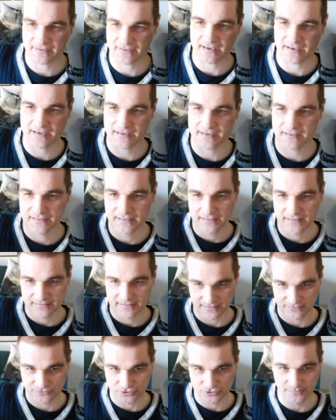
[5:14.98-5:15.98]
I
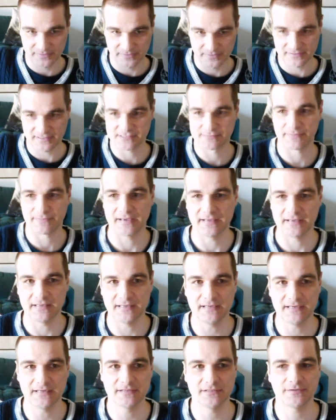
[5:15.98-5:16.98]
determined this by
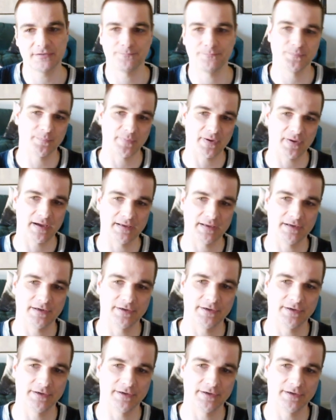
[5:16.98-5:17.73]
ear, by